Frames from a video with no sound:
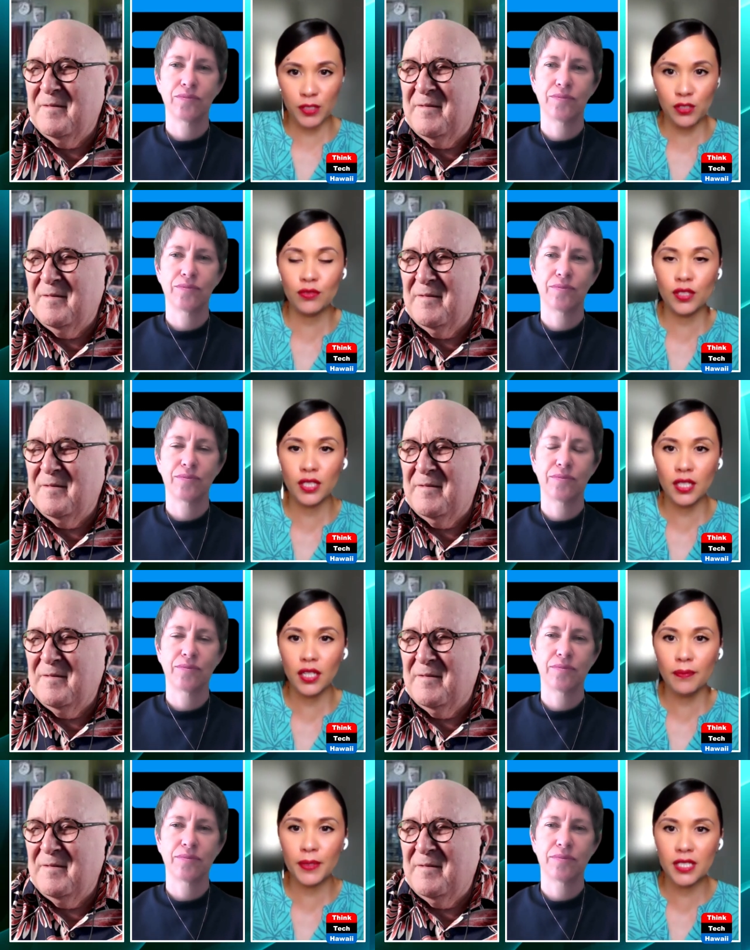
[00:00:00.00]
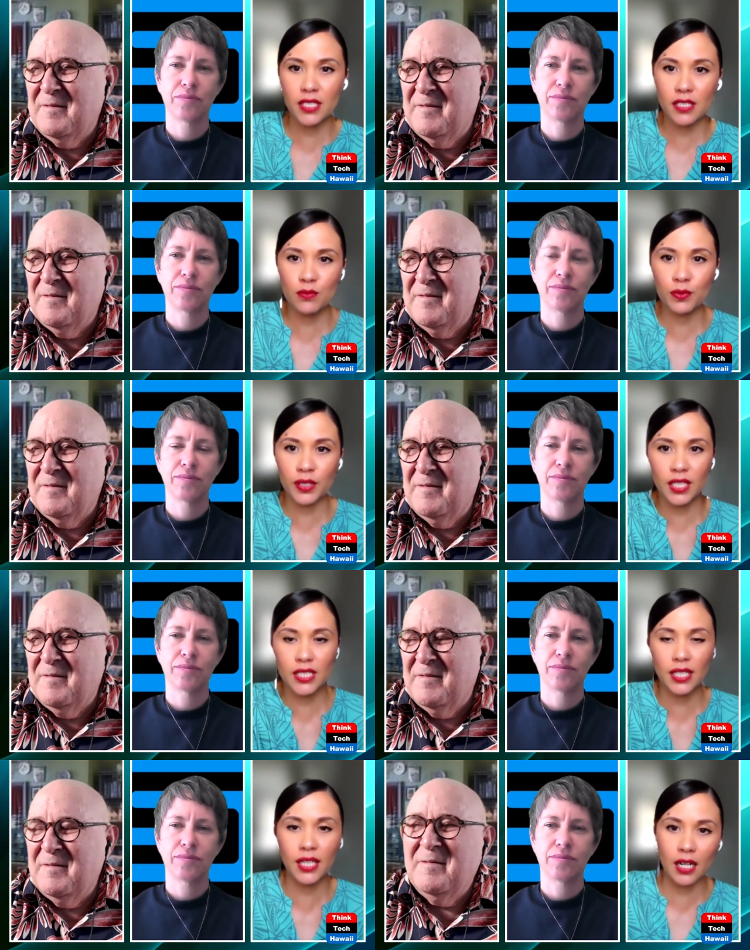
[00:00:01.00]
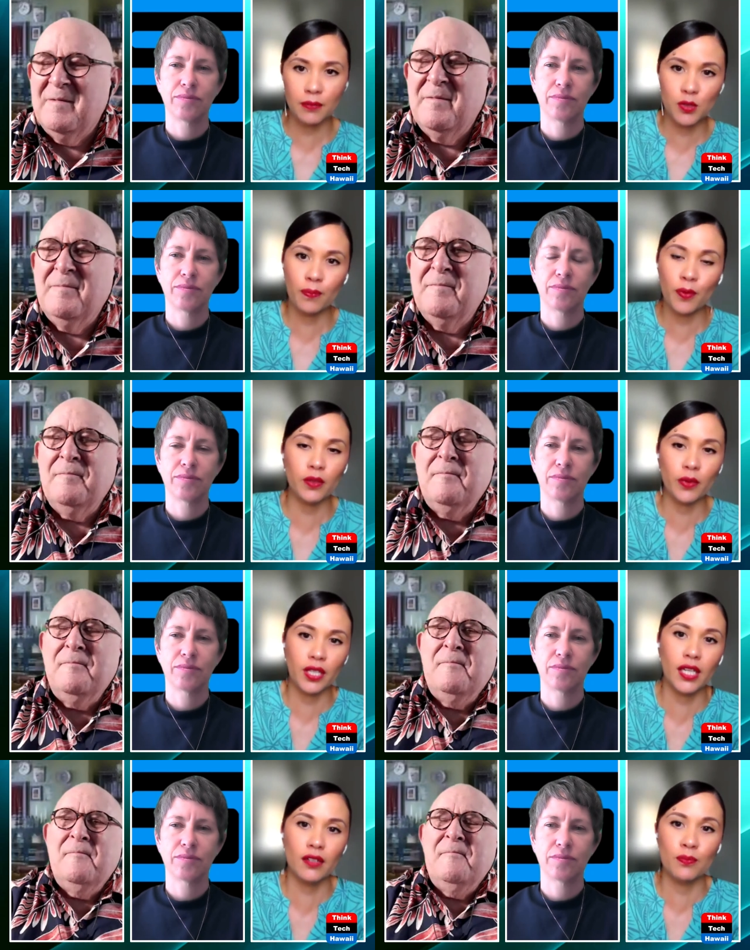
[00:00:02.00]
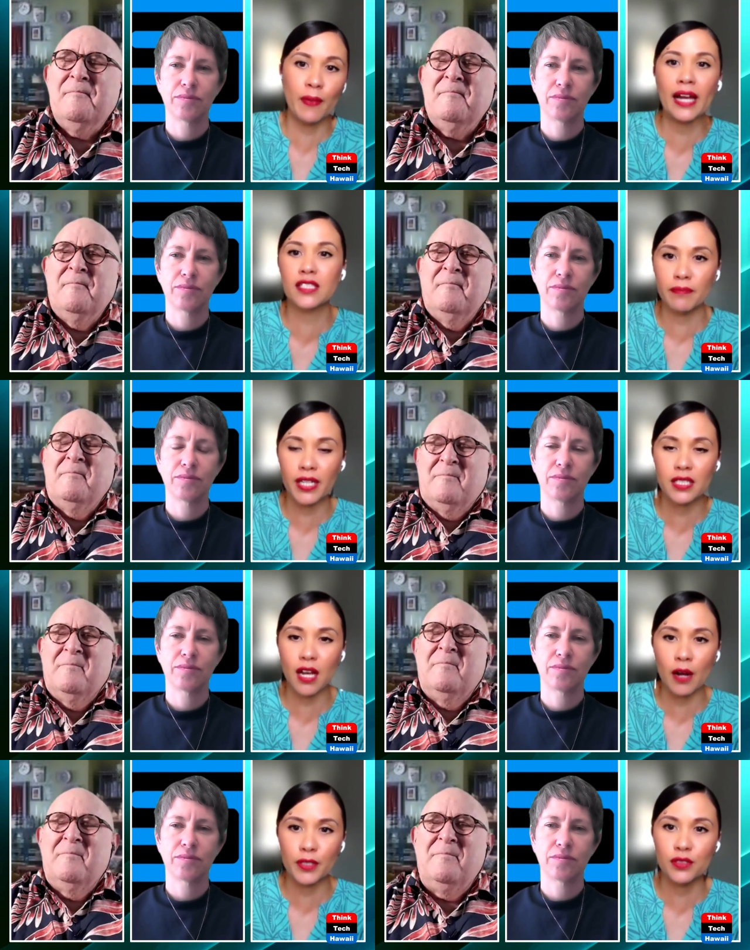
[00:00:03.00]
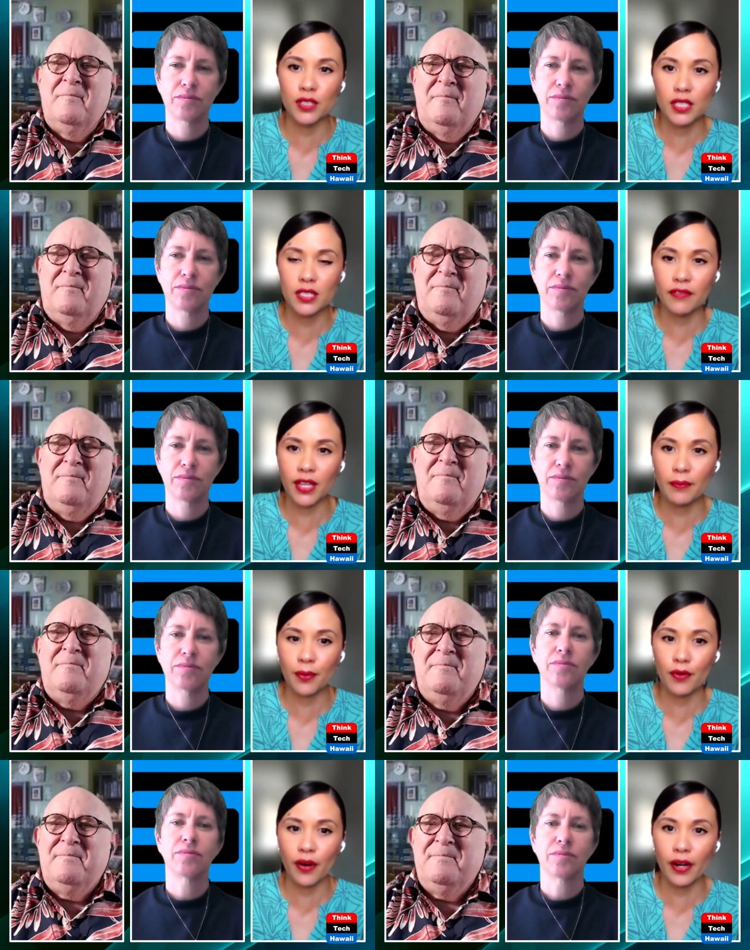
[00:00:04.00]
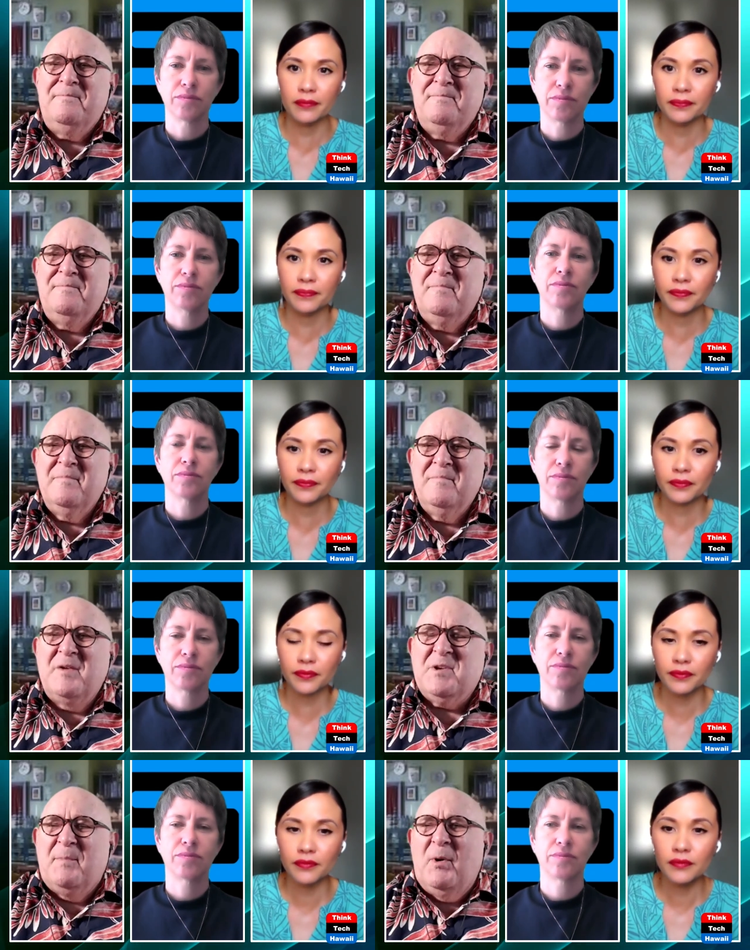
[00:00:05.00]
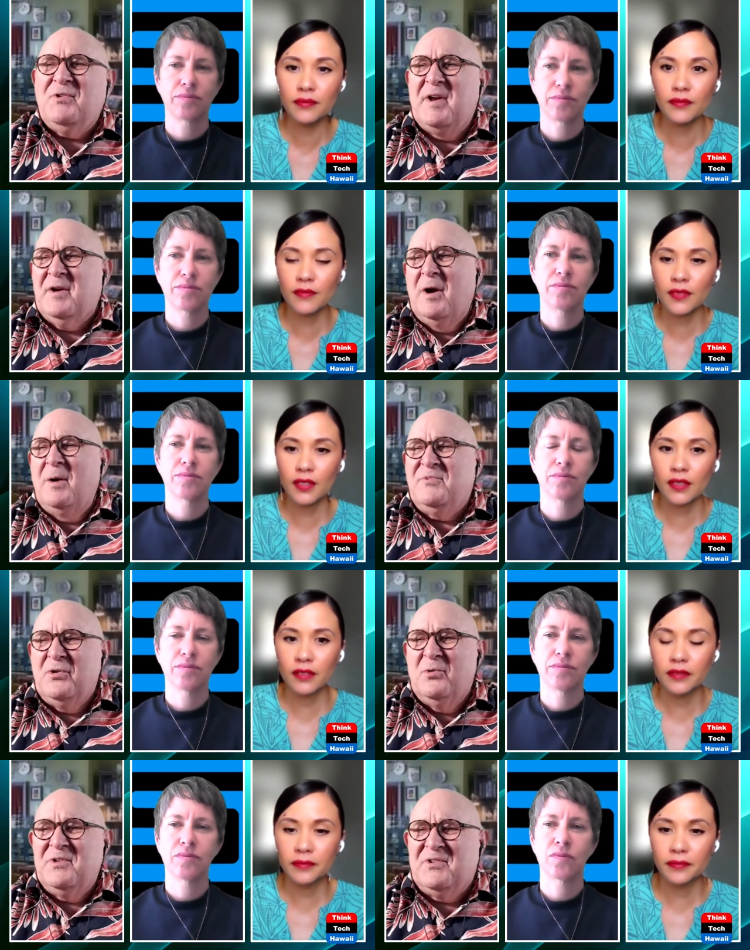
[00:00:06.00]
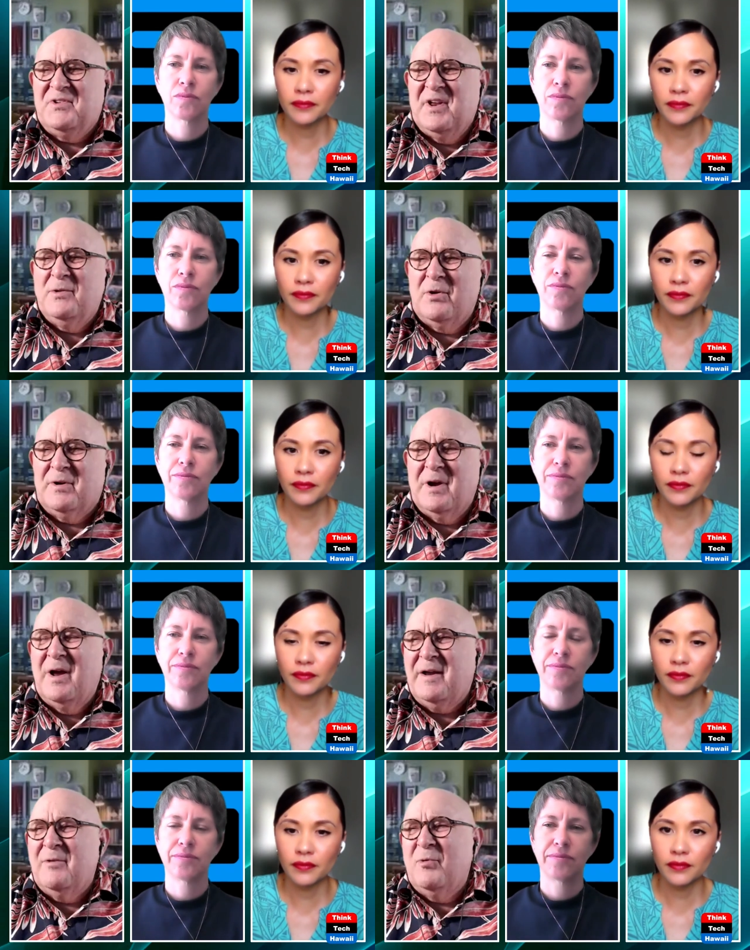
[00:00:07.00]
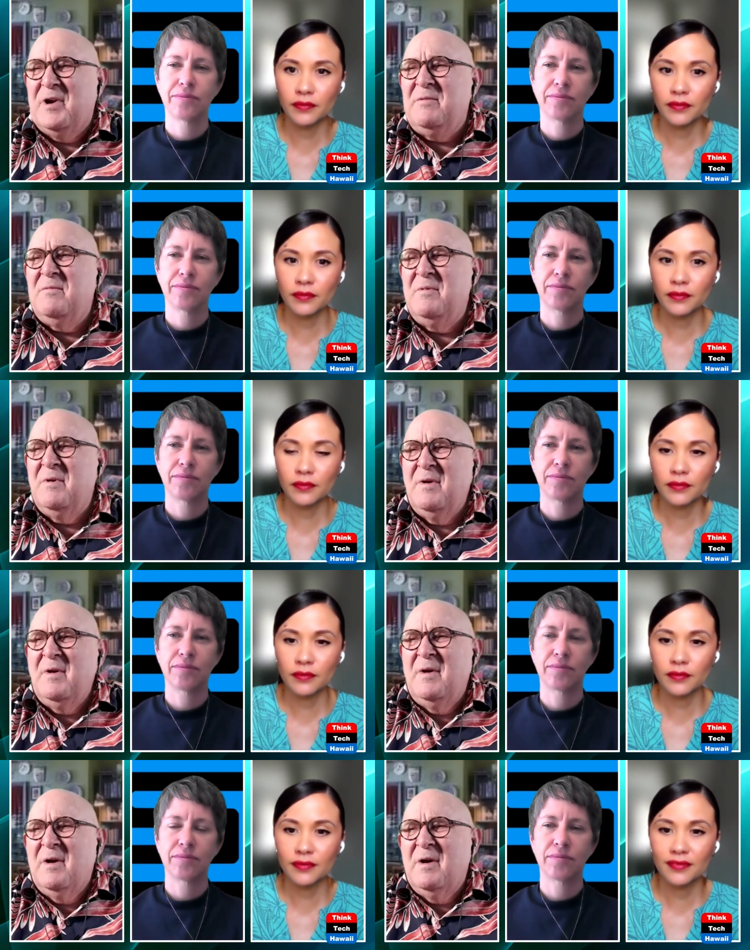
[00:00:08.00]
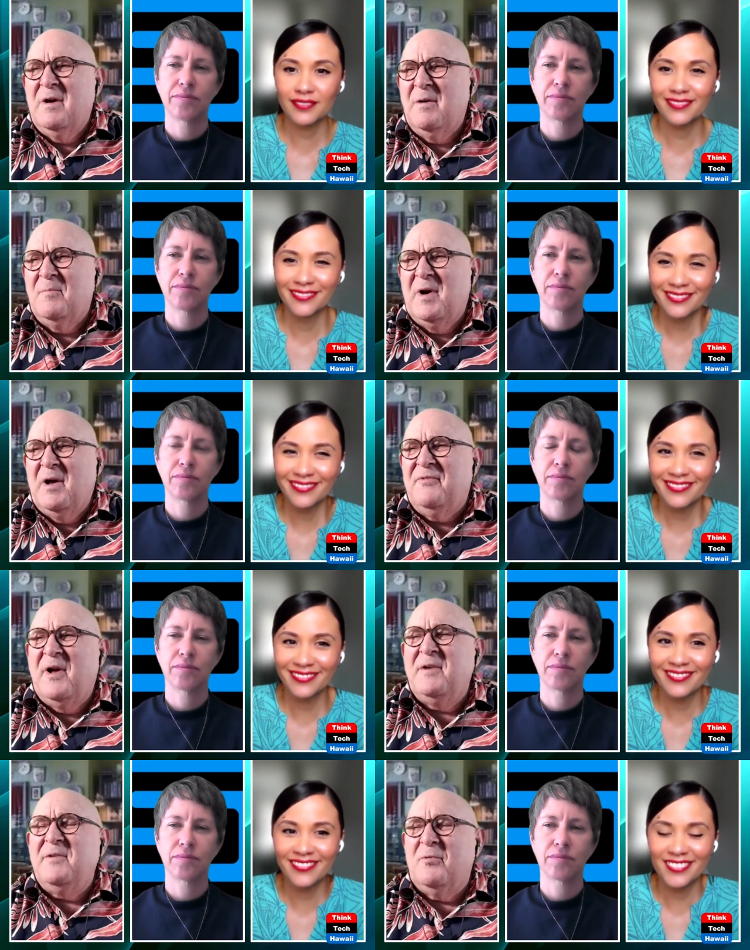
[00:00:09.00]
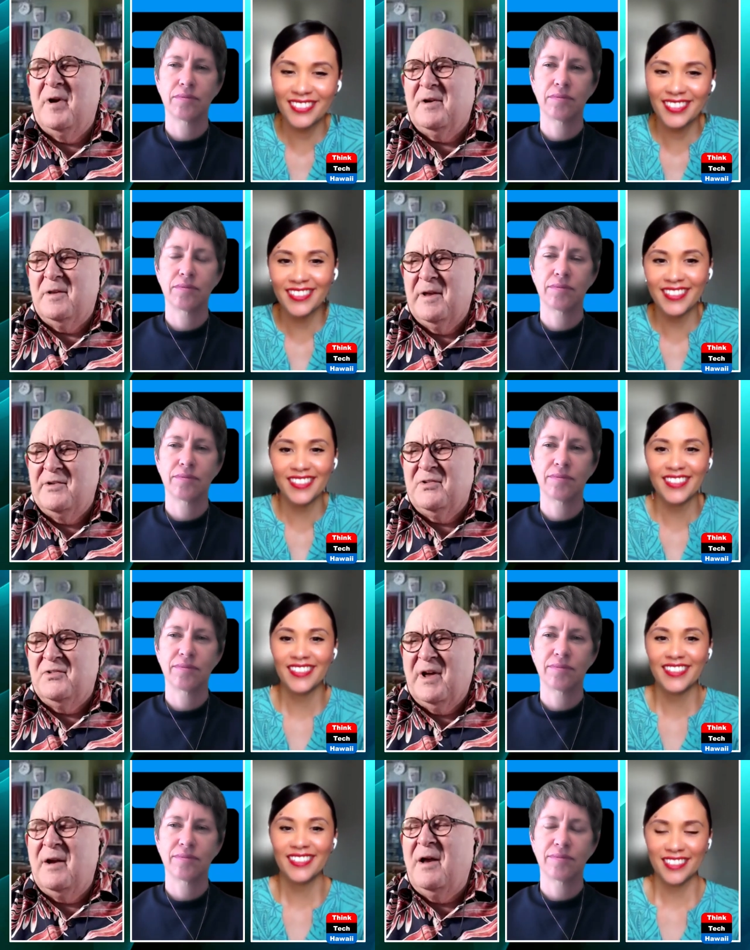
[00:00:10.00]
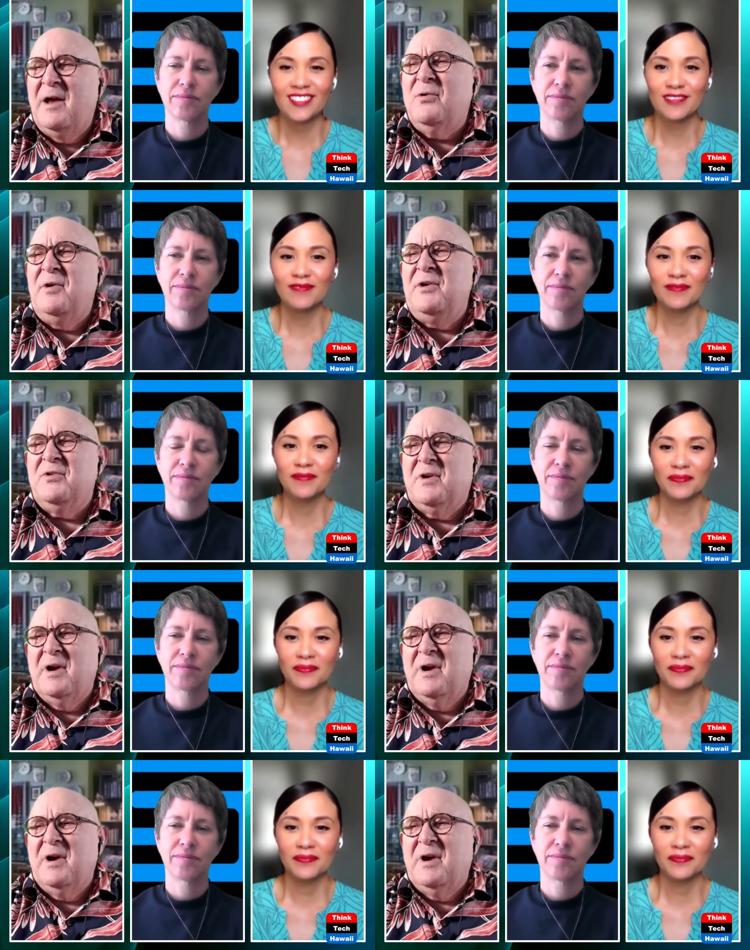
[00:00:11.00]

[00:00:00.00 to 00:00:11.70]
Speaker 1: opportunity, businesses really need to get up to a point where they can maximize the opportunities of that program.
Speaker 2: Well, suppose I come to you and say, look, I can read. I'll find the regulations. I don't need you